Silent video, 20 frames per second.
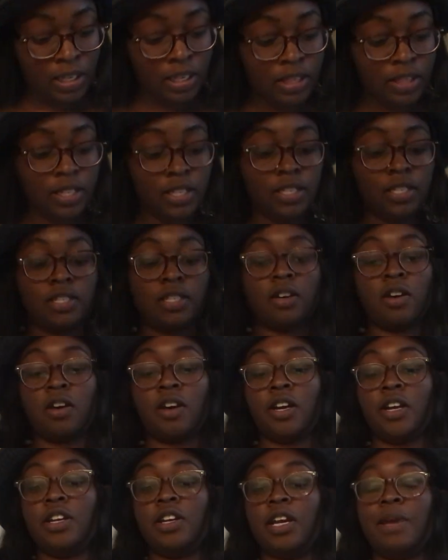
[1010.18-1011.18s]
This
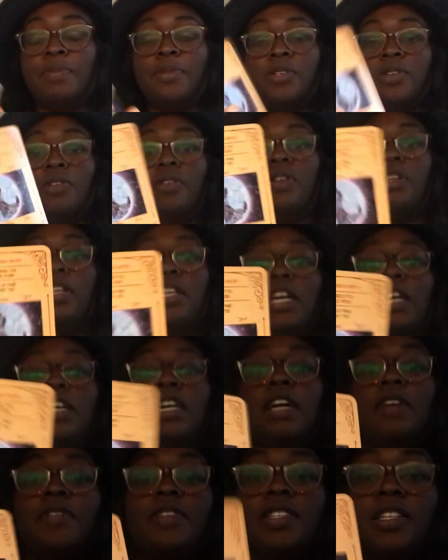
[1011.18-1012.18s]
card, Neptune, like
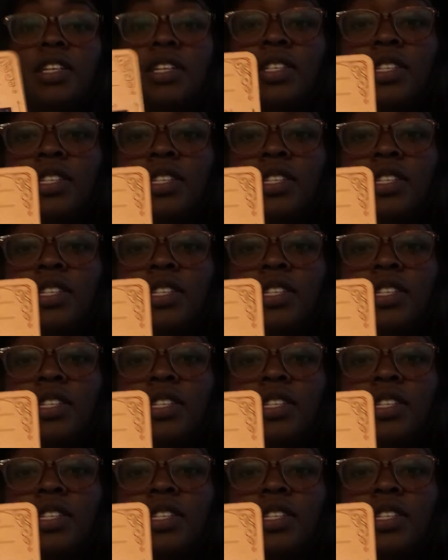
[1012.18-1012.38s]
I'm seeing